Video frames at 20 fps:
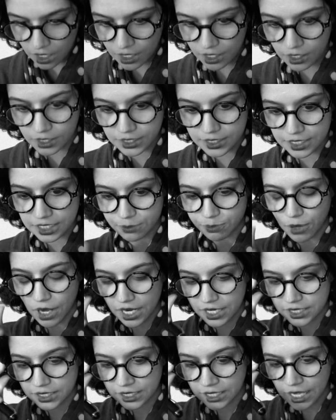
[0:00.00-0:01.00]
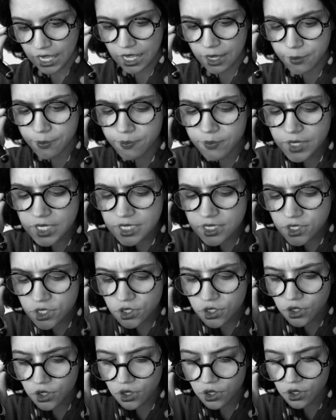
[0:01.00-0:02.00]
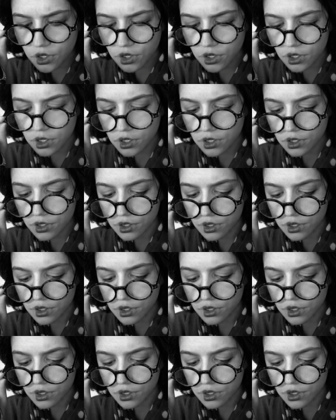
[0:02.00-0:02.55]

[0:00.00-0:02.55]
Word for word: He is expecting a Mr.